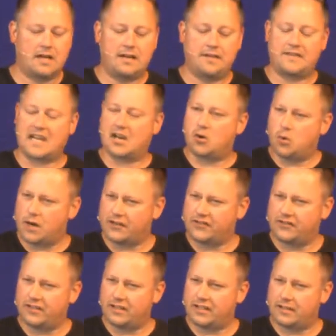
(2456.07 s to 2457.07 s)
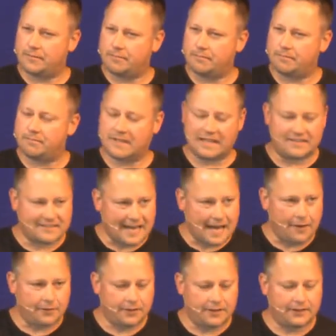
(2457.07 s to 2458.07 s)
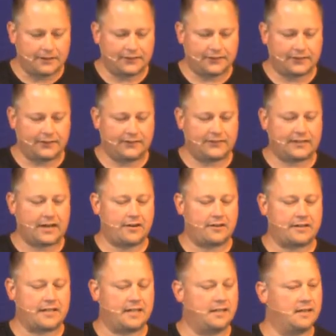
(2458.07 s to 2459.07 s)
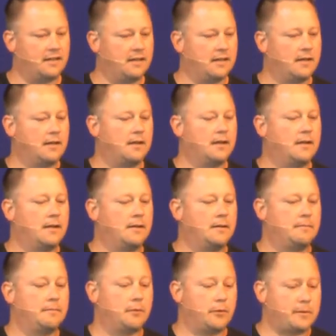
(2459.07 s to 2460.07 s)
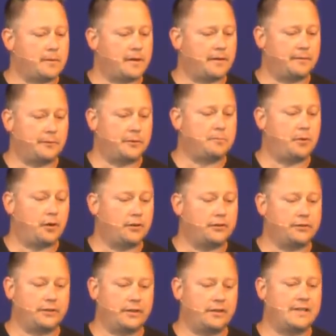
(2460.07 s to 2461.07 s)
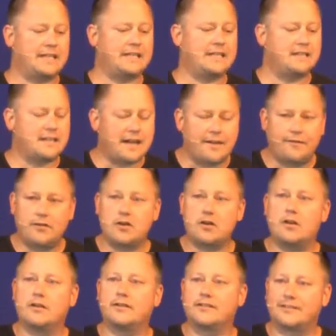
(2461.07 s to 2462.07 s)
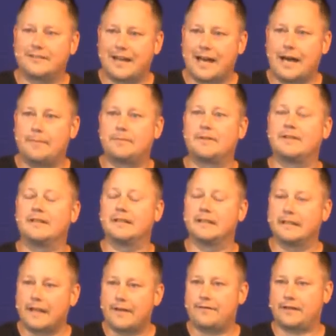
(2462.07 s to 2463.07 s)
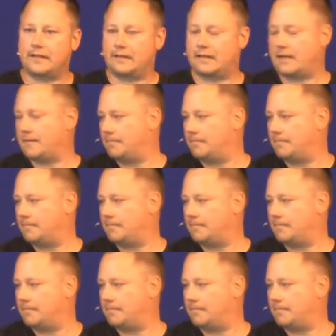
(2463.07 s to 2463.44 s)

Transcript: They questioned him, they doubted his sincerity. But what about what did Paul do here? He never stopped loving them.